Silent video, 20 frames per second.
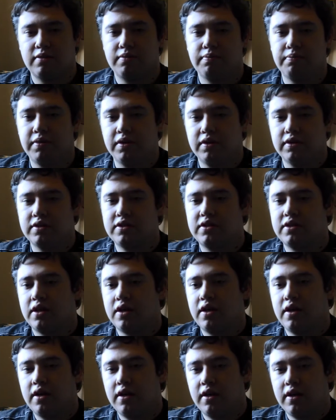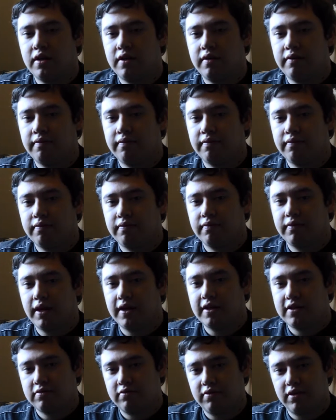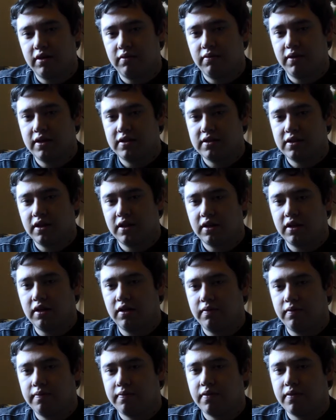but that's really where it's going to go.